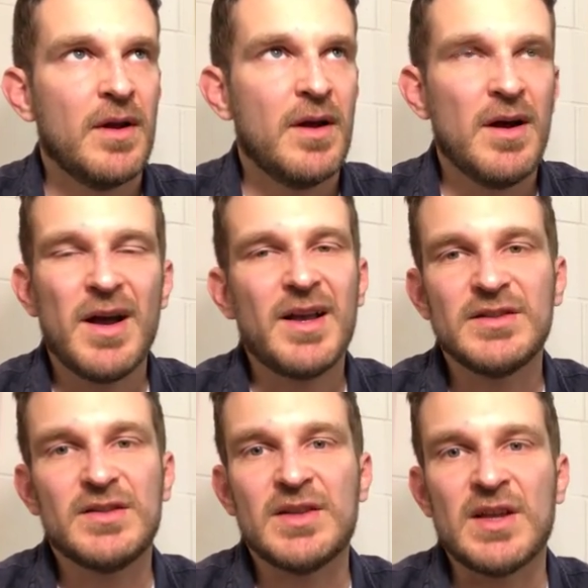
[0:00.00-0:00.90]
I
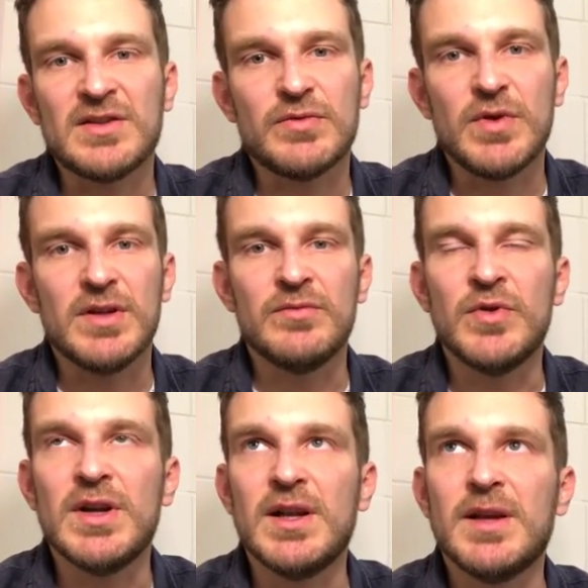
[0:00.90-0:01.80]
guess it stands to reason,
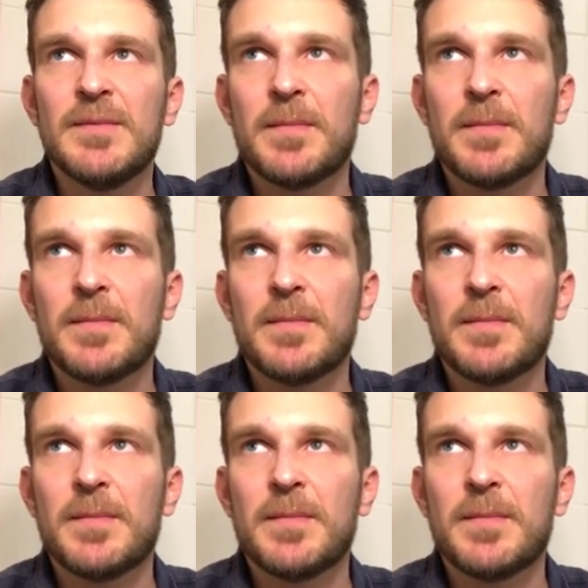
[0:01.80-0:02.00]
really.